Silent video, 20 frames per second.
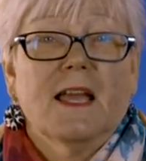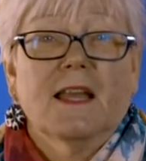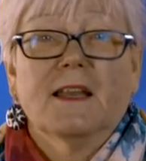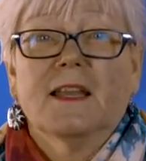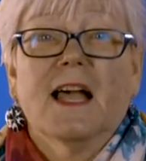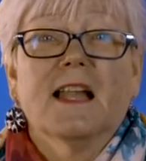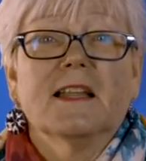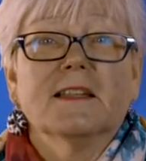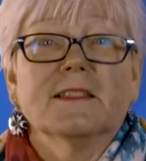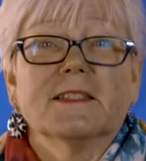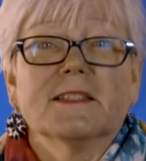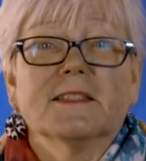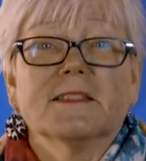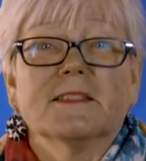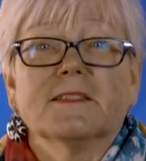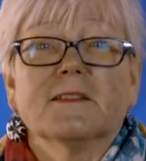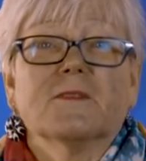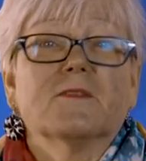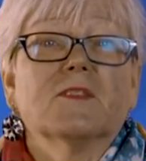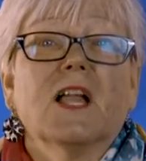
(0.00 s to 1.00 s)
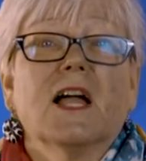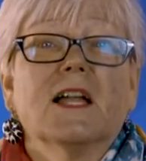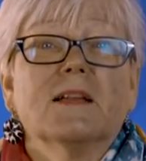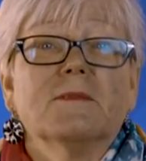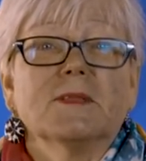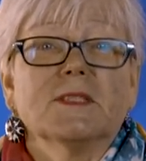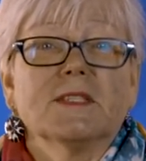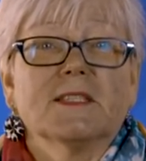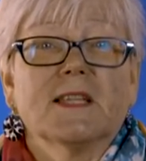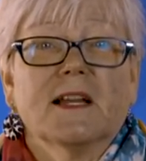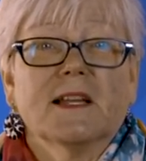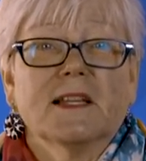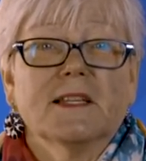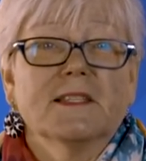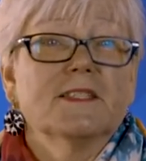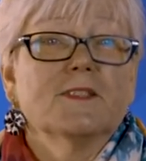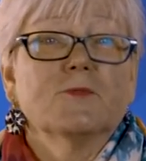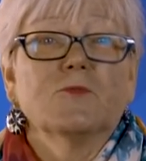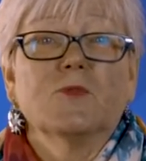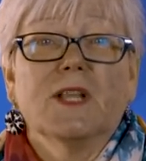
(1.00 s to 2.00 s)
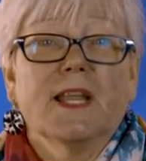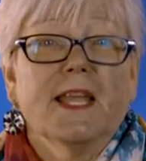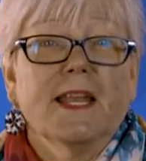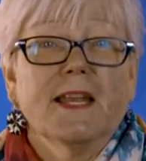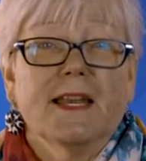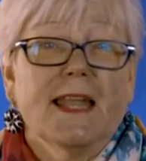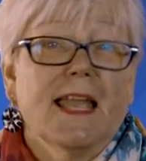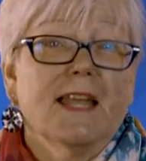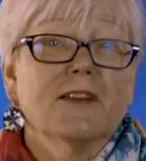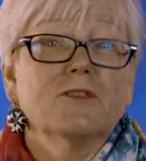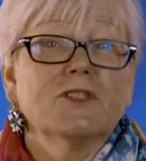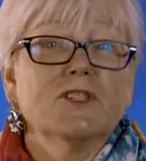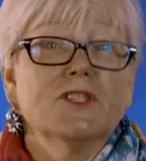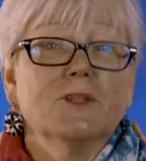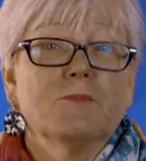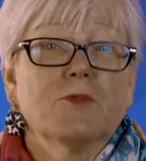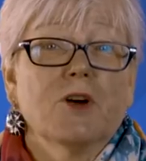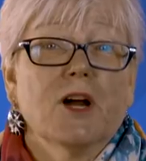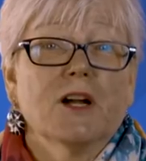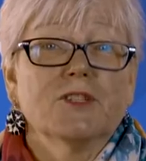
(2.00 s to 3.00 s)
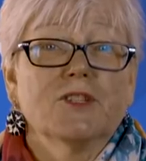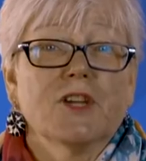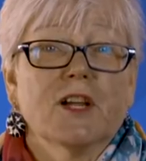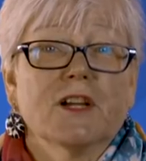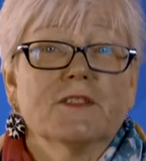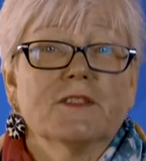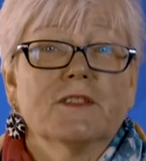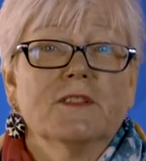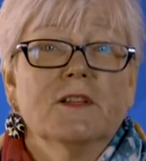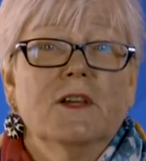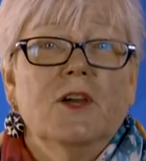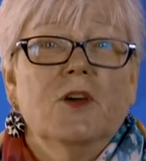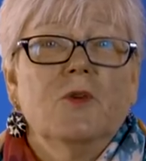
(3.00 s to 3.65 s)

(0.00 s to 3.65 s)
analysis of climate science and related energy projects,